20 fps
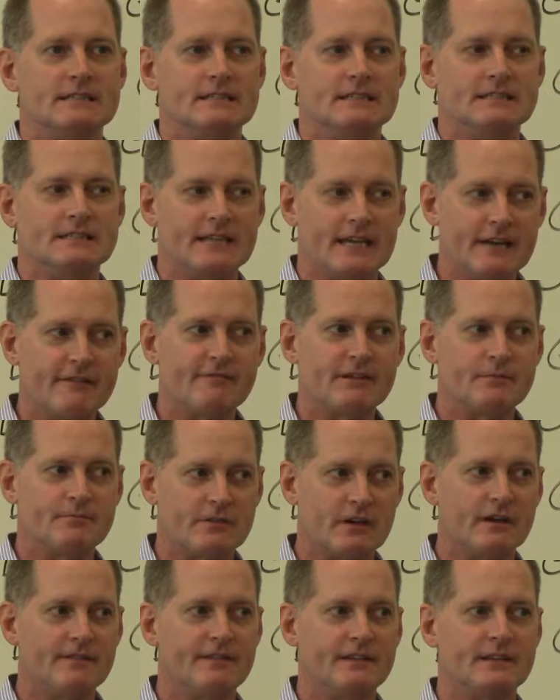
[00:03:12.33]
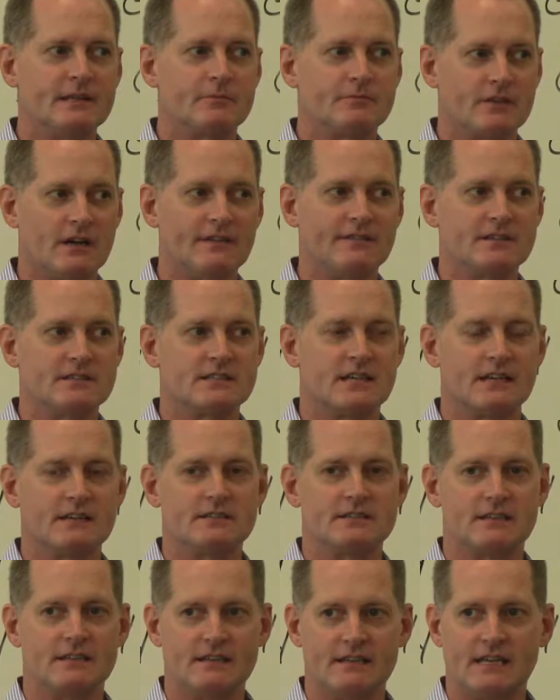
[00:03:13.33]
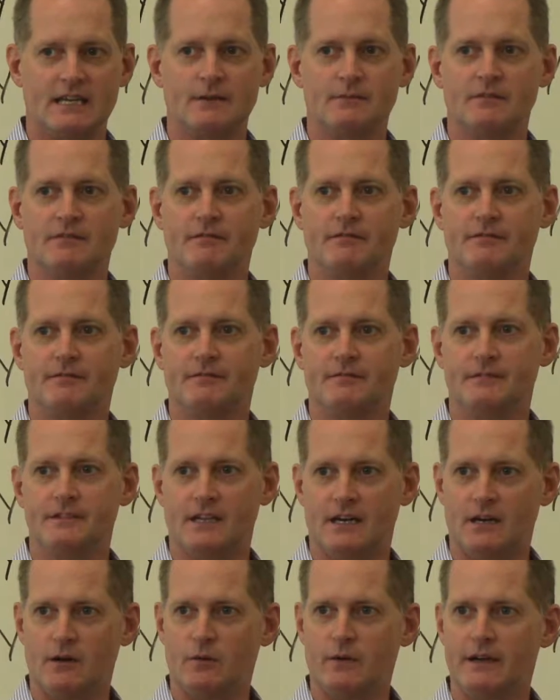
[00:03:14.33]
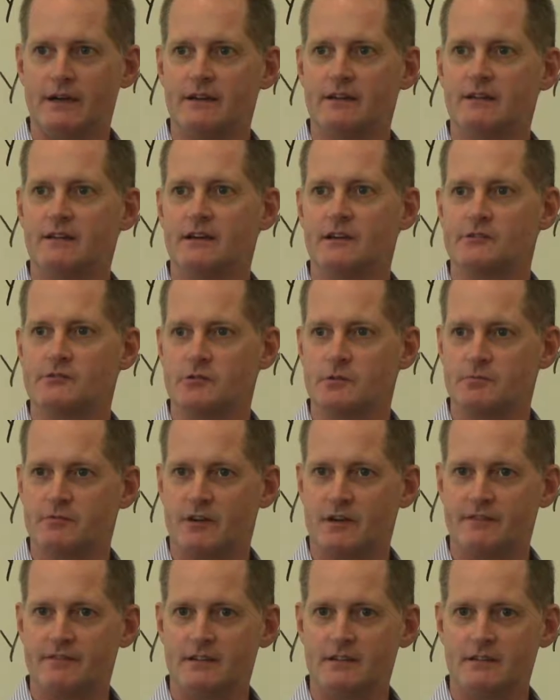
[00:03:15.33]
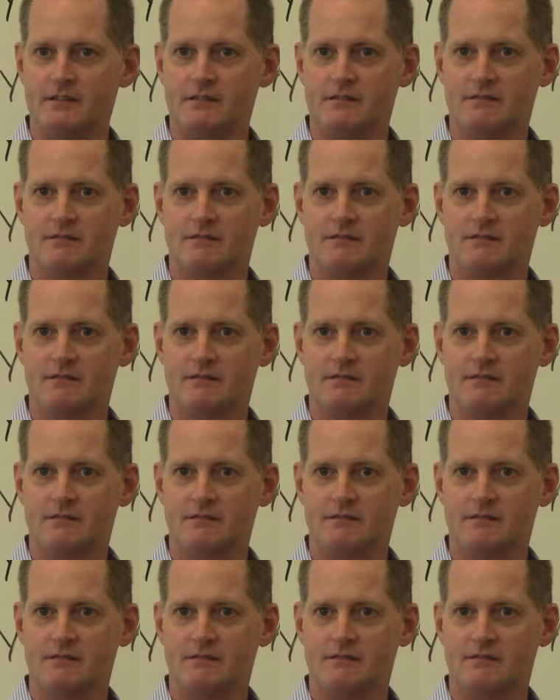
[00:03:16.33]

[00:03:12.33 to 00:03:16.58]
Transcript: is every prophet that prophesies in the name of Yahweh a true prophet?